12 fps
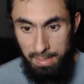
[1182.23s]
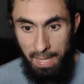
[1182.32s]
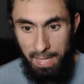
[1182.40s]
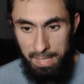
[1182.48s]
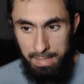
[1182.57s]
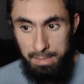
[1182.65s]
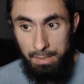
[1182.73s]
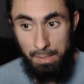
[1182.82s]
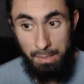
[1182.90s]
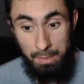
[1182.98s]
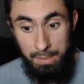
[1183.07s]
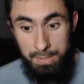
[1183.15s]
And in the
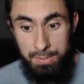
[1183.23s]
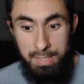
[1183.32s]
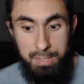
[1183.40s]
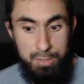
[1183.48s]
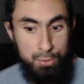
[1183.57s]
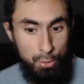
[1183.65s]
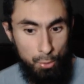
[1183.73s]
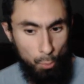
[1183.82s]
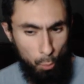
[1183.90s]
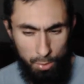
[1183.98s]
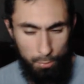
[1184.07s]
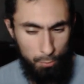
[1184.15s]
early stages, you're going to
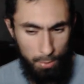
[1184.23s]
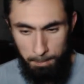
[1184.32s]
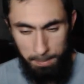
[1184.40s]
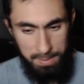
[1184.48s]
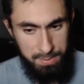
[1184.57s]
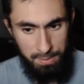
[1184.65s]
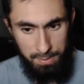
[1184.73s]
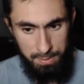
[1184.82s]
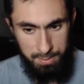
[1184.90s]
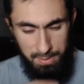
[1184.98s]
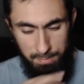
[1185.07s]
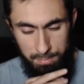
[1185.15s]
want to run basically the
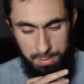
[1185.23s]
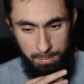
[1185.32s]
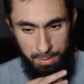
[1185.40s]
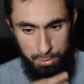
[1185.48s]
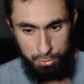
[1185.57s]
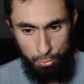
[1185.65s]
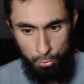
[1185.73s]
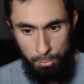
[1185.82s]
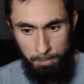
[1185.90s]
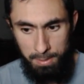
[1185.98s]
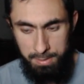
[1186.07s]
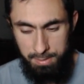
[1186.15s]
same team I
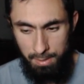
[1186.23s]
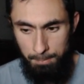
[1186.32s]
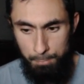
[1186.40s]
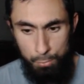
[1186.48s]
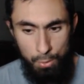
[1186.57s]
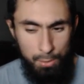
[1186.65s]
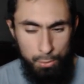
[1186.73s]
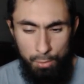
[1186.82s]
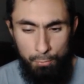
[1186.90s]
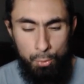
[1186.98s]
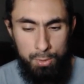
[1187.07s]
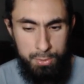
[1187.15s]
showed, but
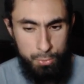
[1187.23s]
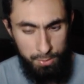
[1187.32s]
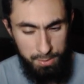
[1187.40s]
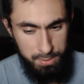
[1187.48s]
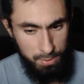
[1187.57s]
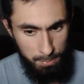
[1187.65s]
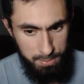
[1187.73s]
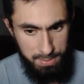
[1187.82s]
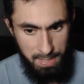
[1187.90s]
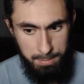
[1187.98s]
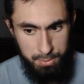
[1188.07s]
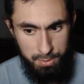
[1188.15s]
of course not the double
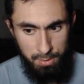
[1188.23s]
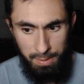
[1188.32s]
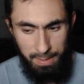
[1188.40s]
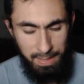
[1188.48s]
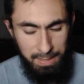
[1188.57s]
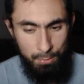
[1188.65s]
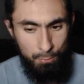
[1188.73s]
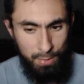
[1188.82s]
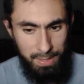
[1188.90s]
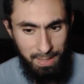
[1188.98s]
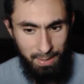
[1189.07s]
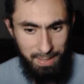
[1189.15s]
damage dealer. Like even
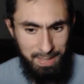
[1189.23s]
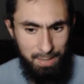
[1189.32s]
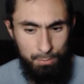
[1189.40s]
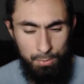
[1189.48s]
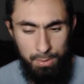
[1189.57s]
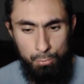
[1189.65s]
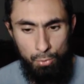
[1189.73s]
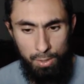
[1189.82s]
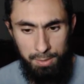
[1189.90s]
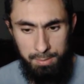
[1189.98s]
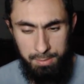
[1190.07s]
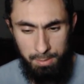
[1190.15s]
right now, I can't really
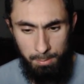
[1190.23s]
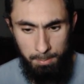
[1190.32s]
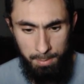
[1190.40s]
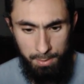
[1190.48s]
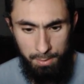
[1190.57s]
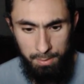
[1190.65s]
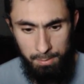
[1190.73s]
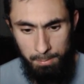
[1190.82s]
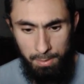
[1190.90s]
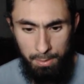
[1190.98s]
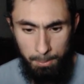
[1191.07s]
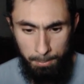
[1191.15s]
run the double
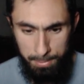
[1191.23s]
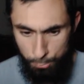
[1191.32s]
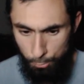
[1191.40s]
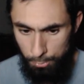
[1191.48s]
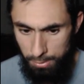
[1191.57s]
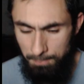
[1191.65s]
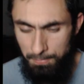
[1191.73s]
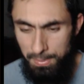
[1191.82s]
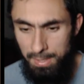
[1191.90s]
Merrily plus OD.